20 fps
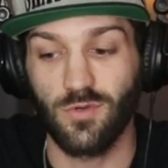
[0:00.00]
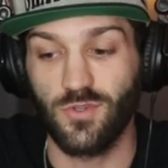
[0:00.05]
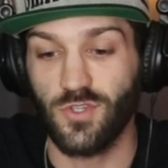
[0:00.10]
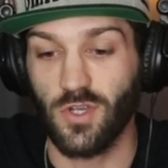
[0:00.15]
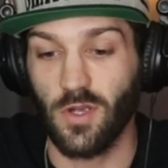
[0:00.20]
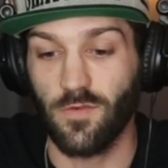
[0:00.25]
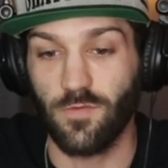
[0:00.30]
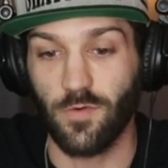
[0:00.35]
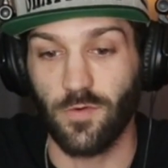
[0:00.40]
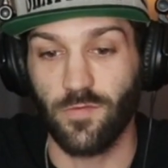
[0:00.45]
who
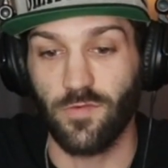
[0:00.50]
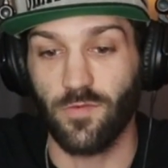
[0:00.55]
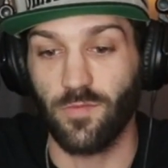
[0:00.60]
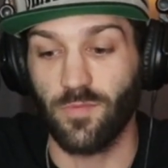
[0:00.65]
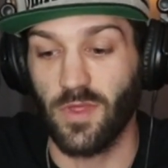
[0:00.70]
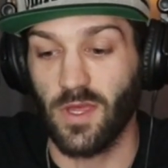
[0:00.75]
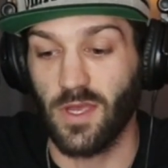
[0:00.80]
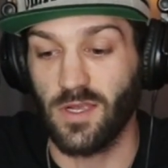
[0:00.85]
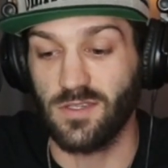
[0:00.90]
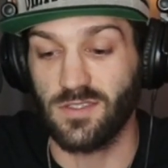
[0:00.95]
suffer
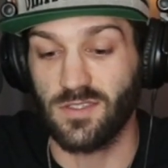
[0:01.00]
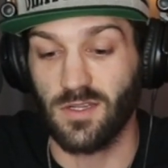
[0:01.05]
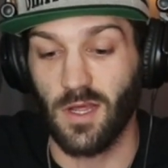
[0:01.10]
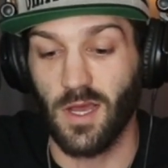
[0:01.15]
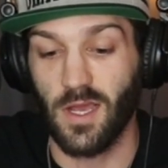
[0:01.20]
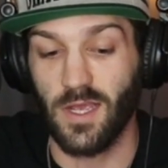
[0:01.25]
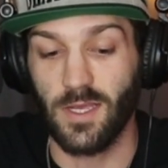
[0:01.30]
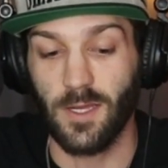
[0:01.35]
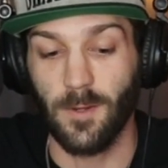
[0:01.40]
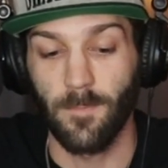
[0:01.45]
from things
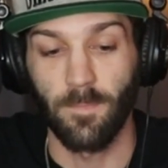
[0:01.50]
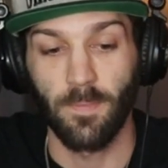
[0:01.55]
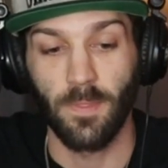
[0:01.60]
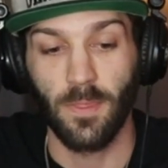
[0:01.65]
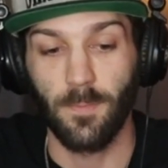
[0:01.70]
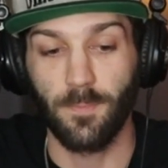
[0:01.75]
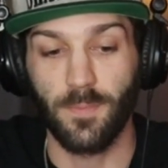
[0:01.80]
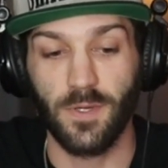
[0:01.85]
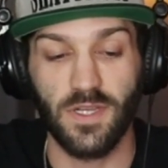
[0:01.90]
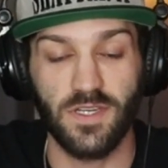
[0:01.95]
like
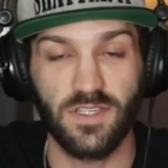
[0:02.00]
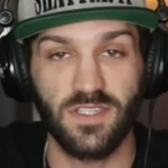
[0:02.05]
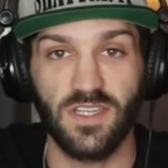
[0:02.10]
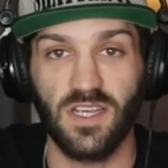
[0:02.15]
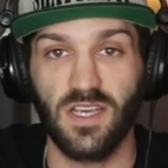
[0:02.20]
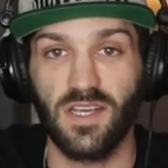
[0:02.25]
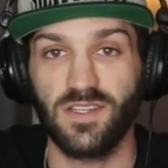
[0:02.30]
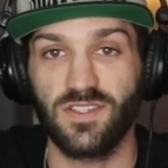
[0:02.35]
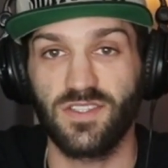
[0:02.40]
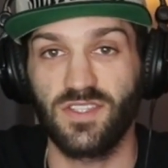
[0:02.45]

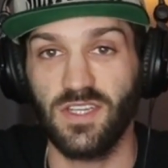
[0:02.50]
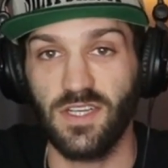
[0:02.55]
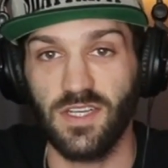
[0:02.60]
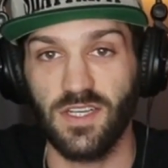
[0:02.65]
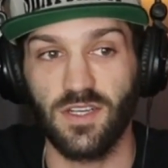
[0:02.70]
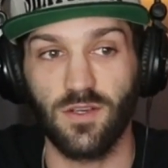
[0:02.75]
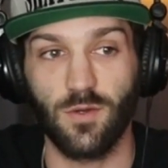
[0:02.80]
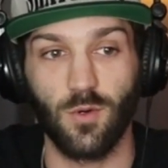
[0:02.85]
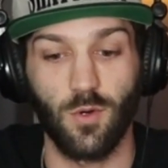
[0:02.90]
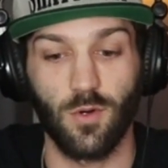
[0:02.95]

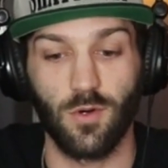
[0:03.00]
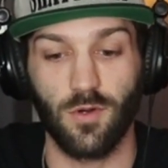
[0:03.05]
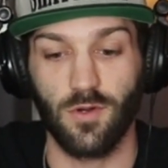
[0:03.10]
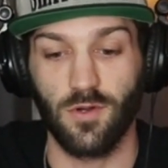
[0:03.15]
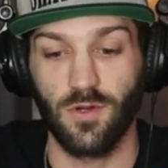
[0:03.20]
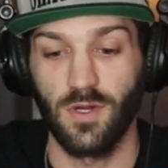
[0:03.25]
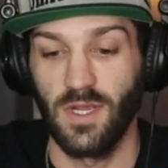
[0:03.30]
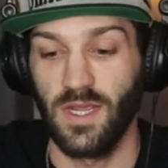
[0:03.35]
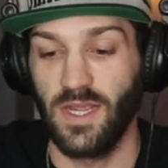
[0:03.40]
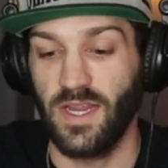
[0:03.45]
PTSD
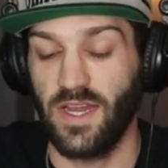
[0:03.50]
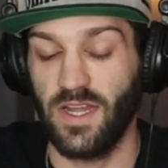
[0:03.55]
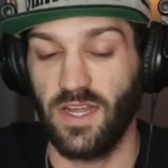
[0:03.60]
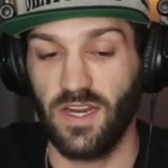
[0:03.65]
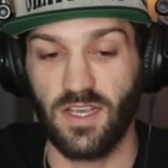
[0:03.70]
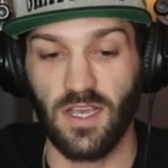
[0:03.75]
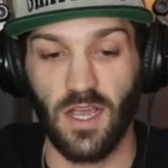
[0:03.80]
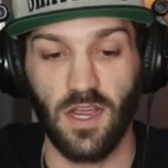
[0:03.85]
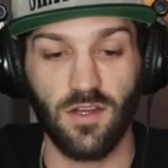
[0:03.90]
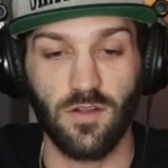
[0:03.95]
or
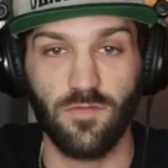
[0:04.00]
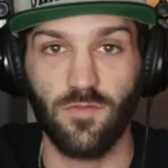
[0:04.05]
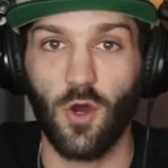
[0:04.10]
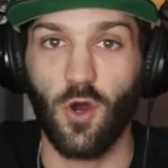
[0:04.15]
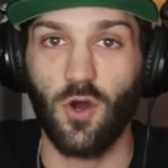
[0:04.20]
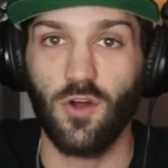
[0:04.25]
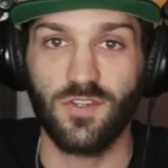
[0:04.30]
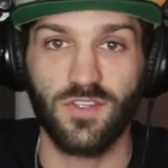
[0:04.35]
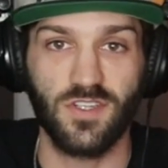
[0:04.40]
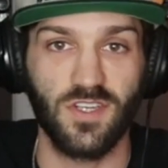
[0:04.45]
any kind of
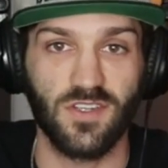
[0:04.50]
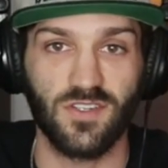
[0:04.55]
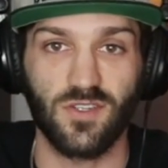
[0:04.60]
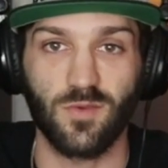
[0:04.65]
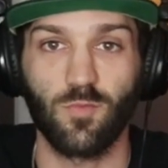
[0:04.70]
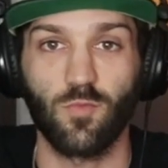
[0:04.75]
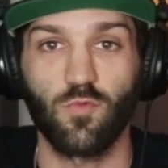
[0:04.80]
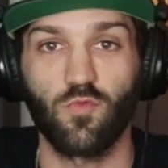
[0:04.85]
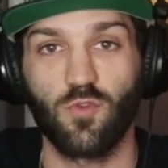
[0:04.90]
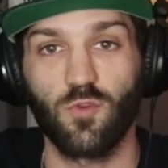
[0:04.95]

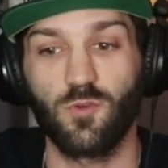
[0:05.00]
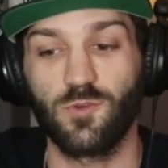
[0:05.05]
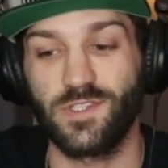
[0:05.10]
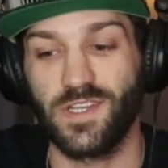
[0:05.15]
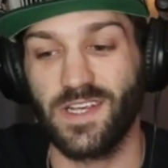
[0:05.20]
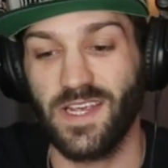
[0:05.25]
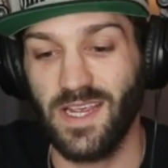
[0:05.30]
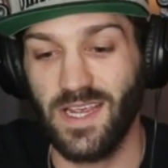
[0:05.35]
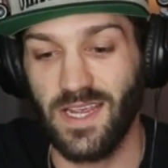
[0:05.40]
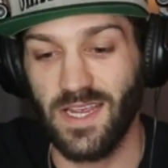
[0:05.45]
autism.
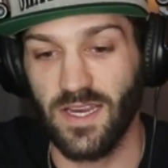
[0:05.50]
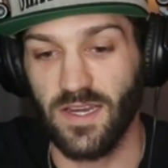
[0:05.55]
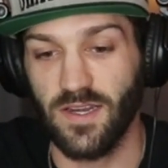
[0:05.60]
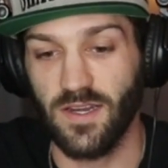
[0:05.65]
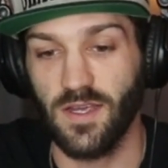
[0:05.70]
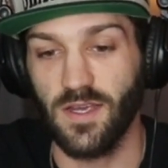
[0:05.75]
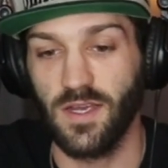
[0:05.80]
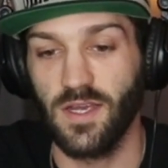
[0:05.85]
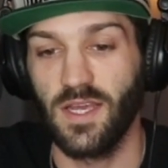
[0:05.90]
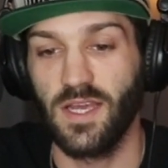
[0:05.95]

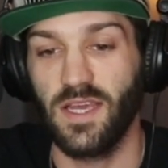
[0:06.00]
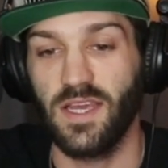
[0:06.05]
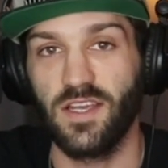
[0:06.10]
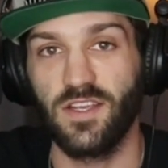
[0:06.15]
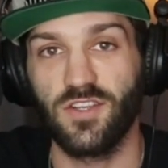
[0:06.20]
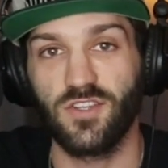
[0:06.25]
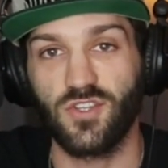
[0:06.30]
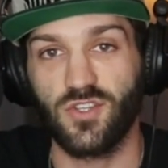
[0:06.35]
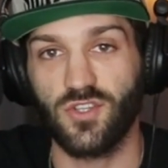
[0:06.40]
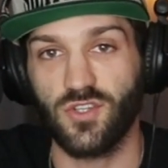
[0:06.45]
Routine
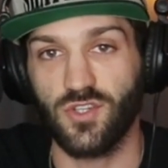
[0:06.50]
is